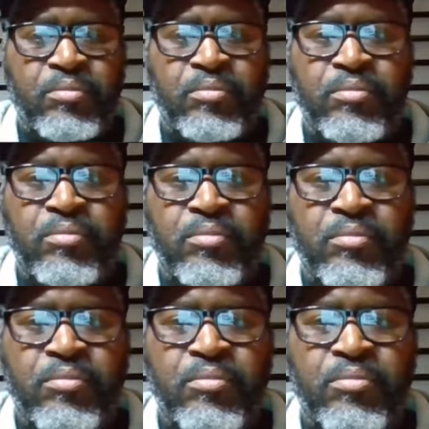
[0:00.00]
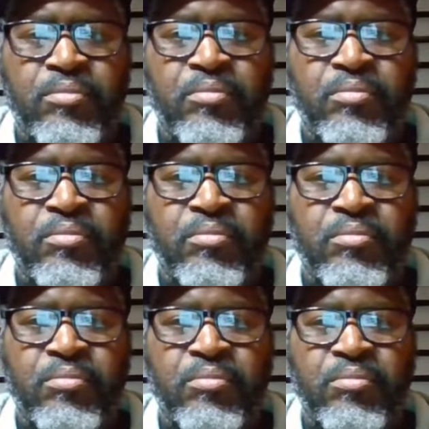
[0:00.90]

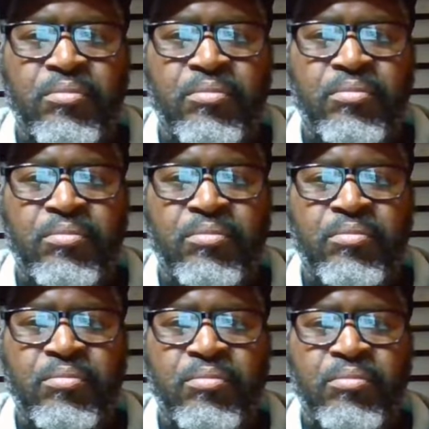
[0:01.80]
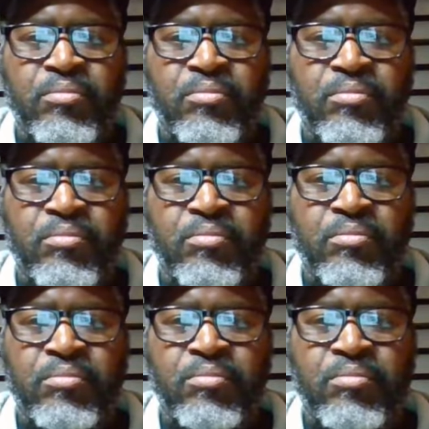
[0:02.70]

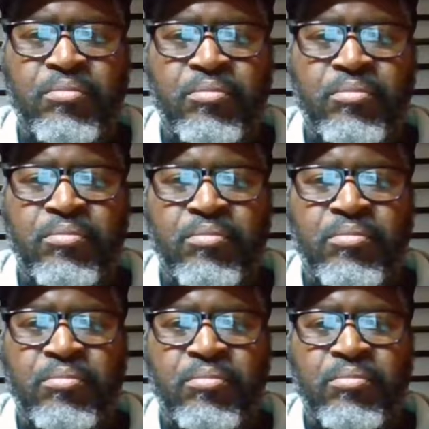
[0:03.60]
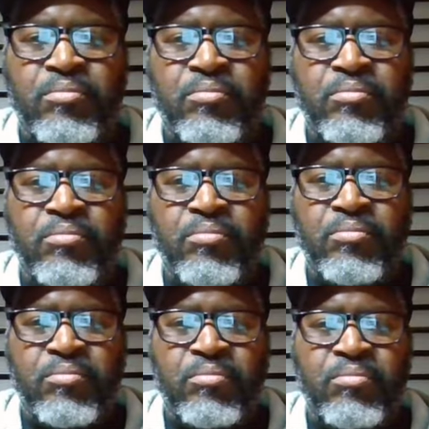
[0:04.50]

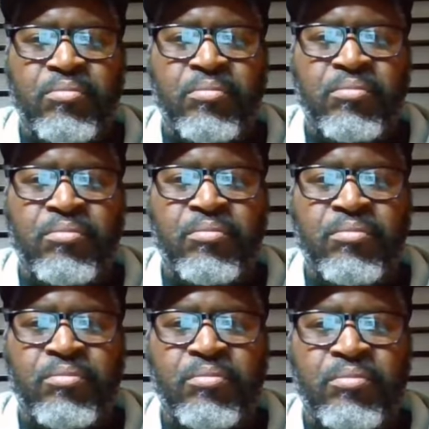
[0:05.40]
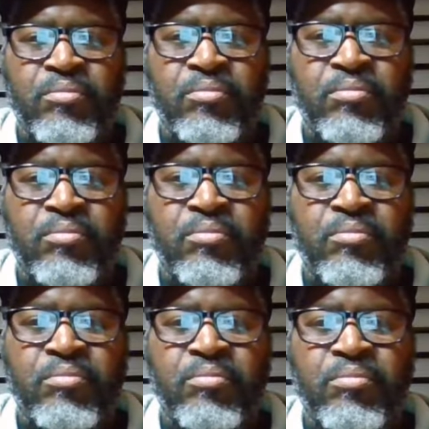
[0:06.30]

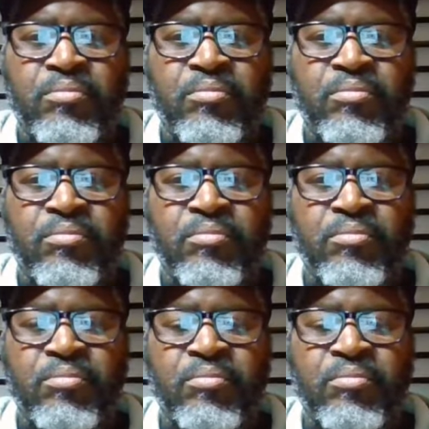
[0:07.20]
This person isn't speaking.